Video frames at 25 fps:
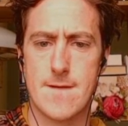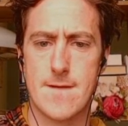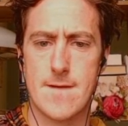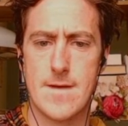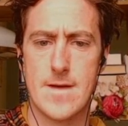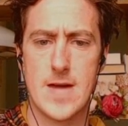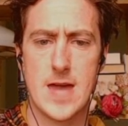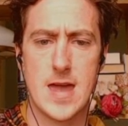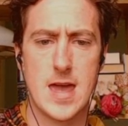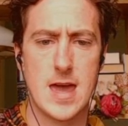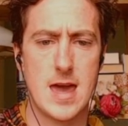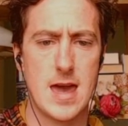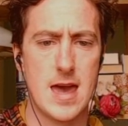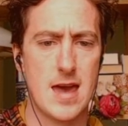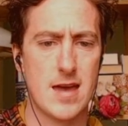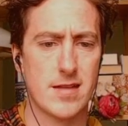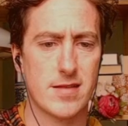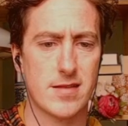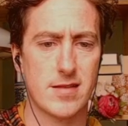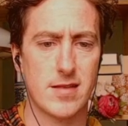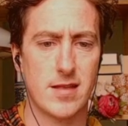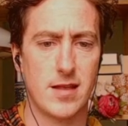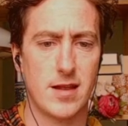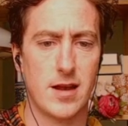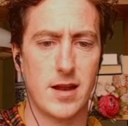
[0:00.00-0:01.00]
yeah,
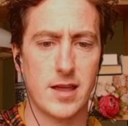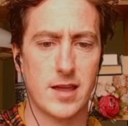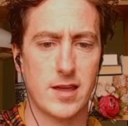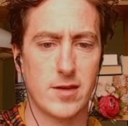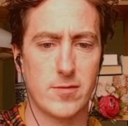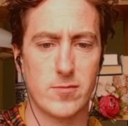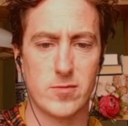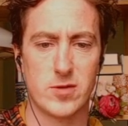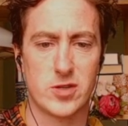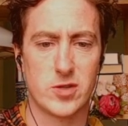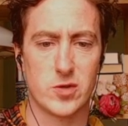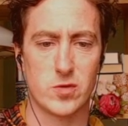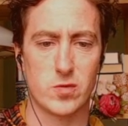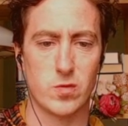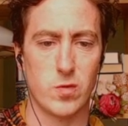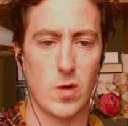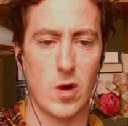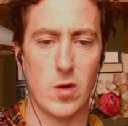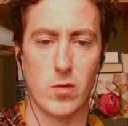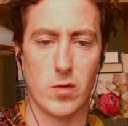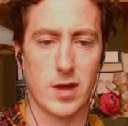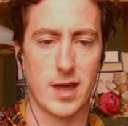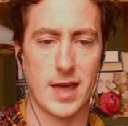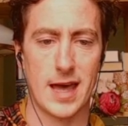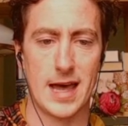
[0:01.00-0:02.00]
like we just
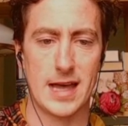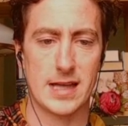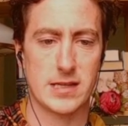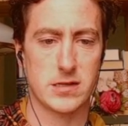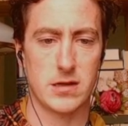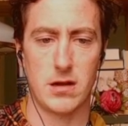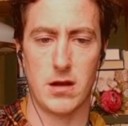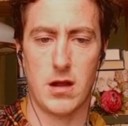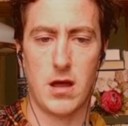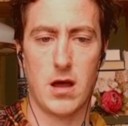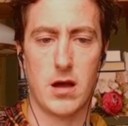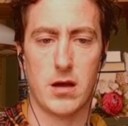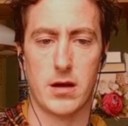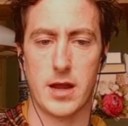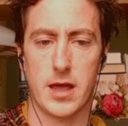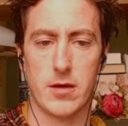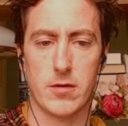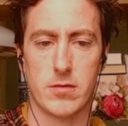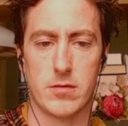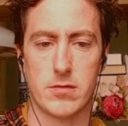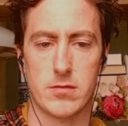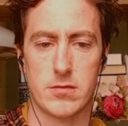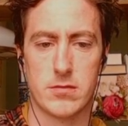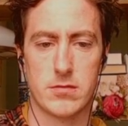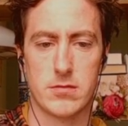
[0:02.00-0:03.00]
won't castle long now.
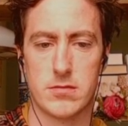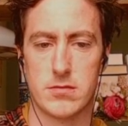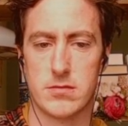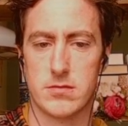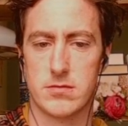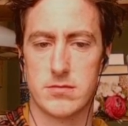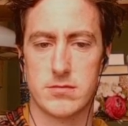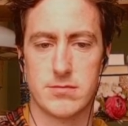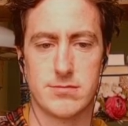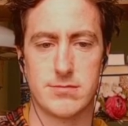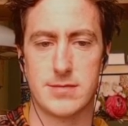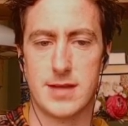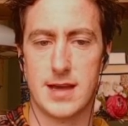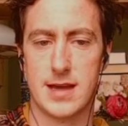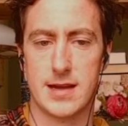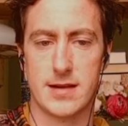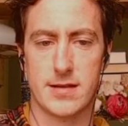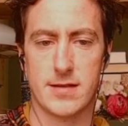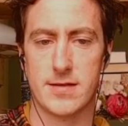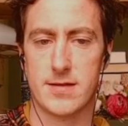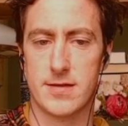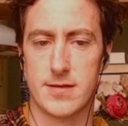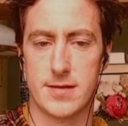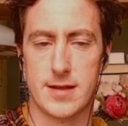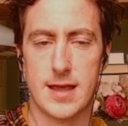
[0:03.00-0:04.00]

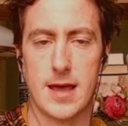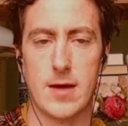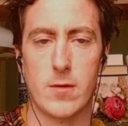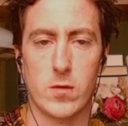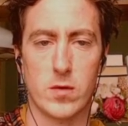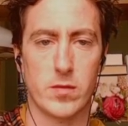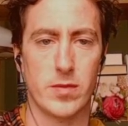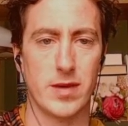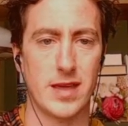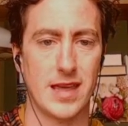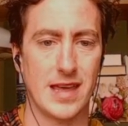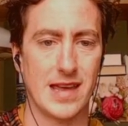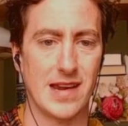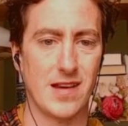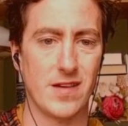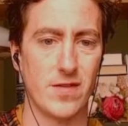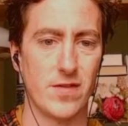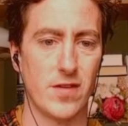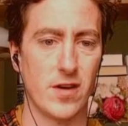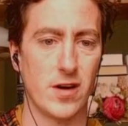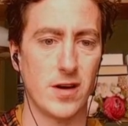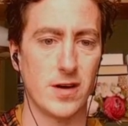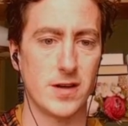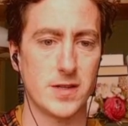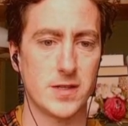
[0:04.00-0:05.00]
That would be ill
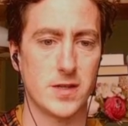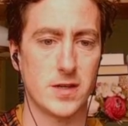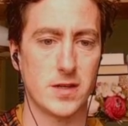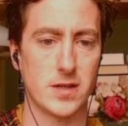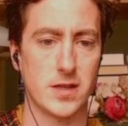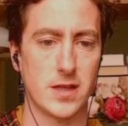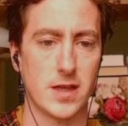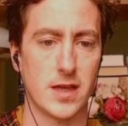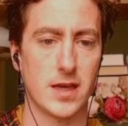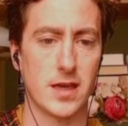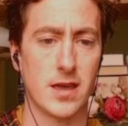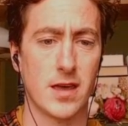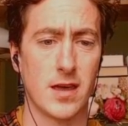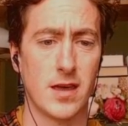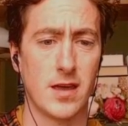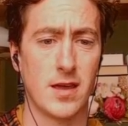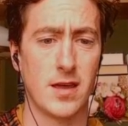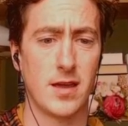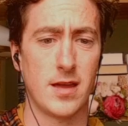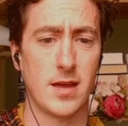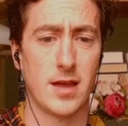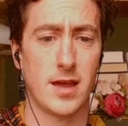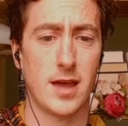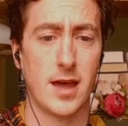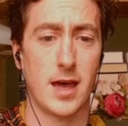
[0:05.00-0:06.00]
advised, I think.
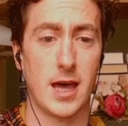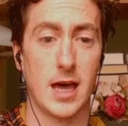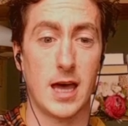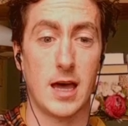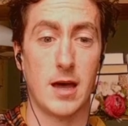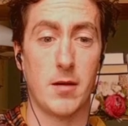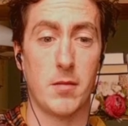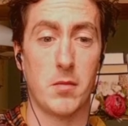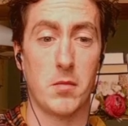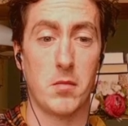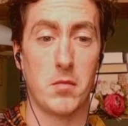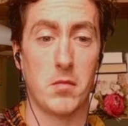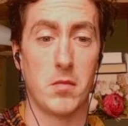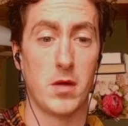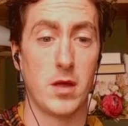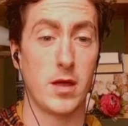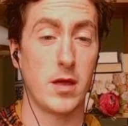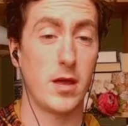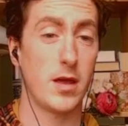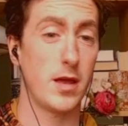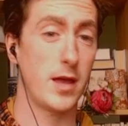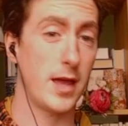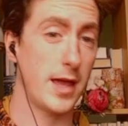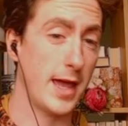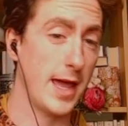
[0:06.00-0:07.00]
Um,
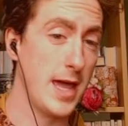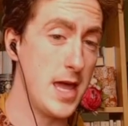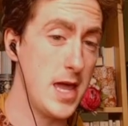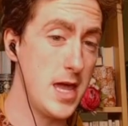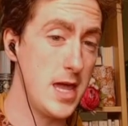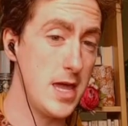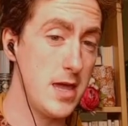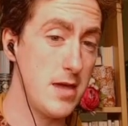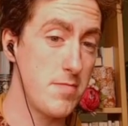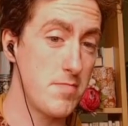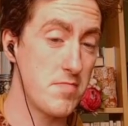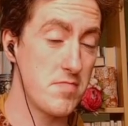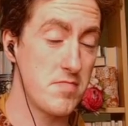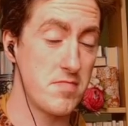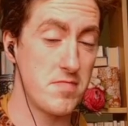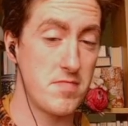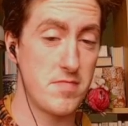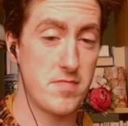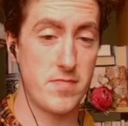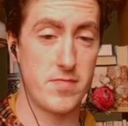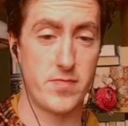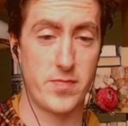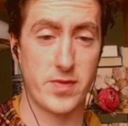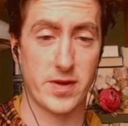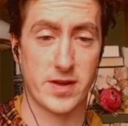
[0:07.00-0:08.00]
A
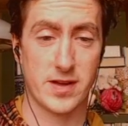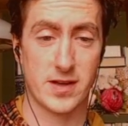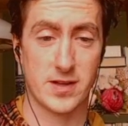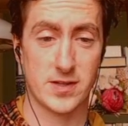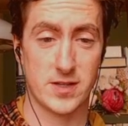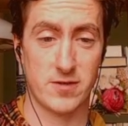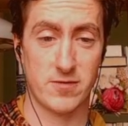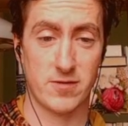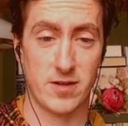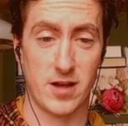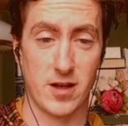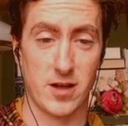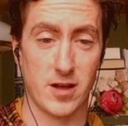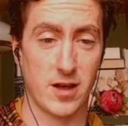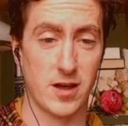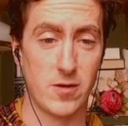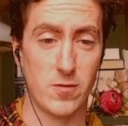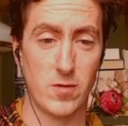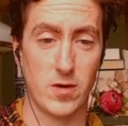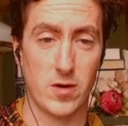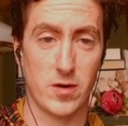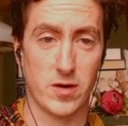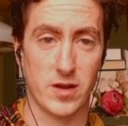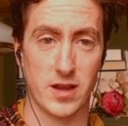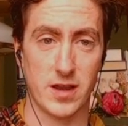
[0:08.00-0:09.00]
because I kind of
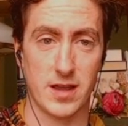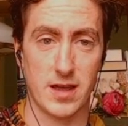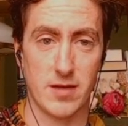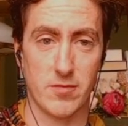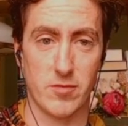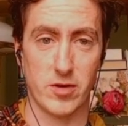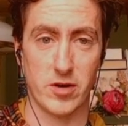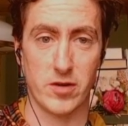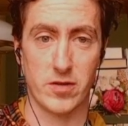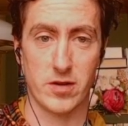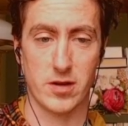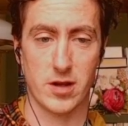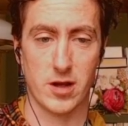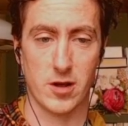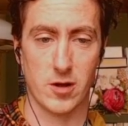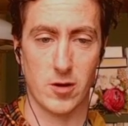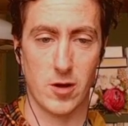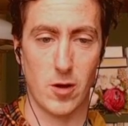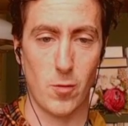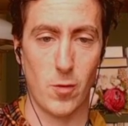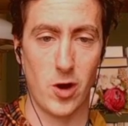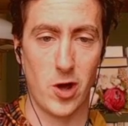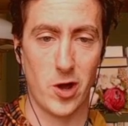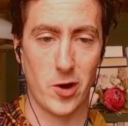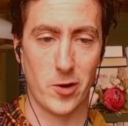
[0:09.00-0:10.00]
want to get my I
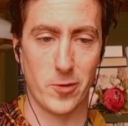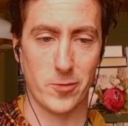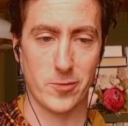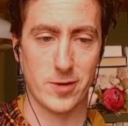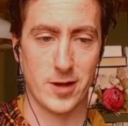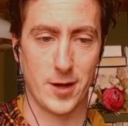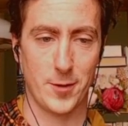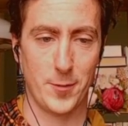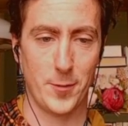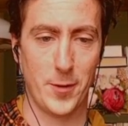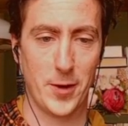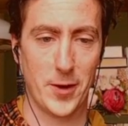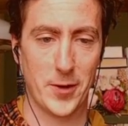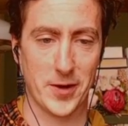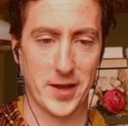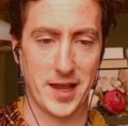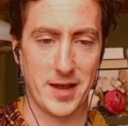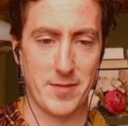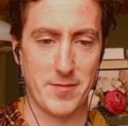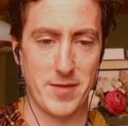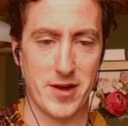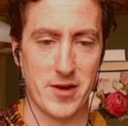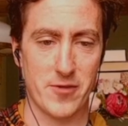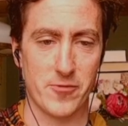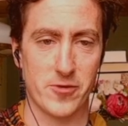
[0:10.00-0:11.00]
want to
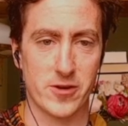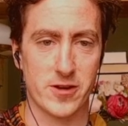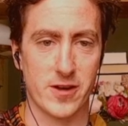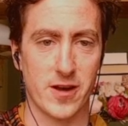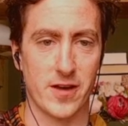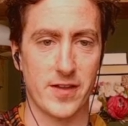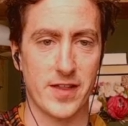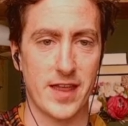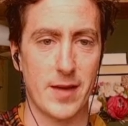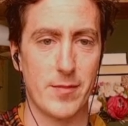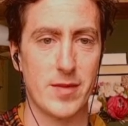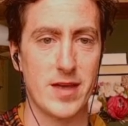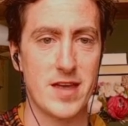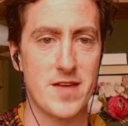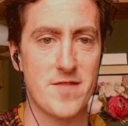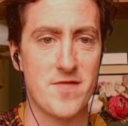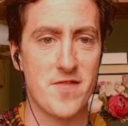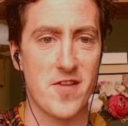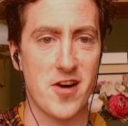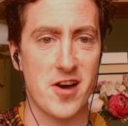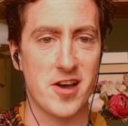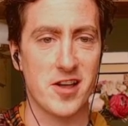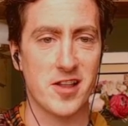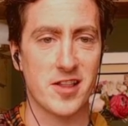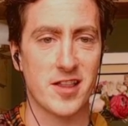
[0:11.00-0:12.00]
get my rook on that b
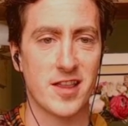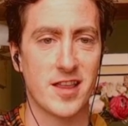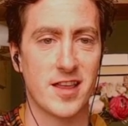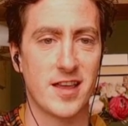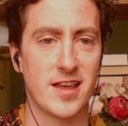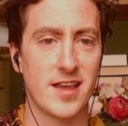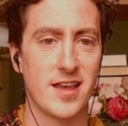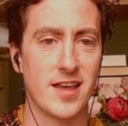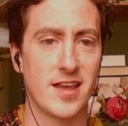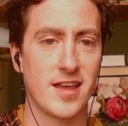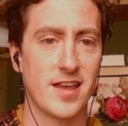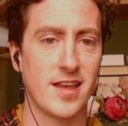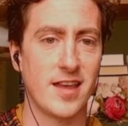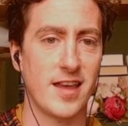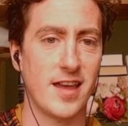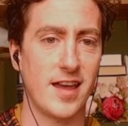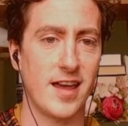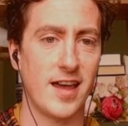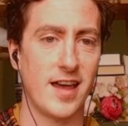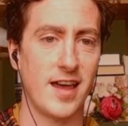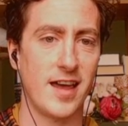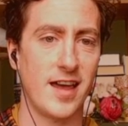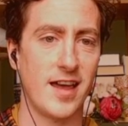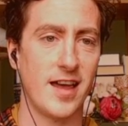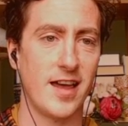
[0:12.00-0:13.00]
file
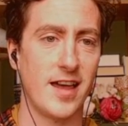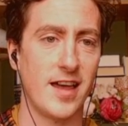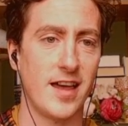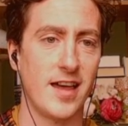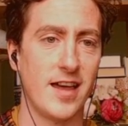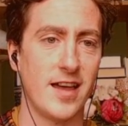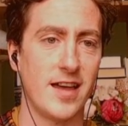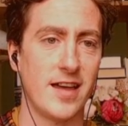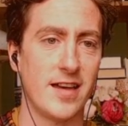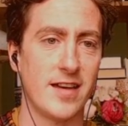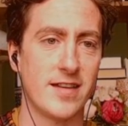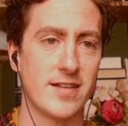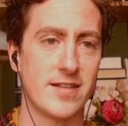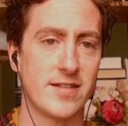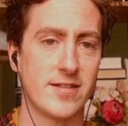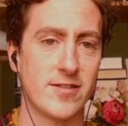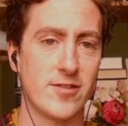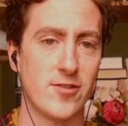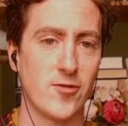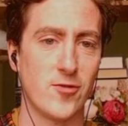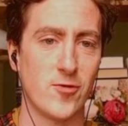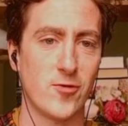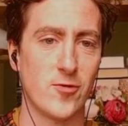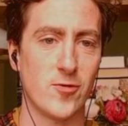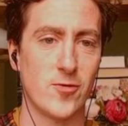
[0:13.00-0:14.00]

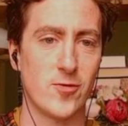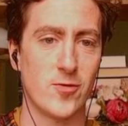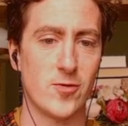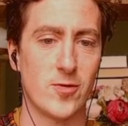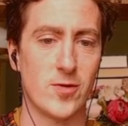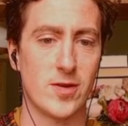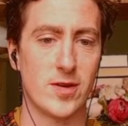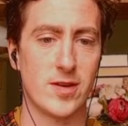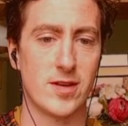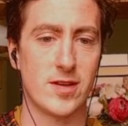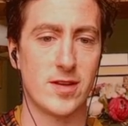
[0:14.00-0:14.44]
to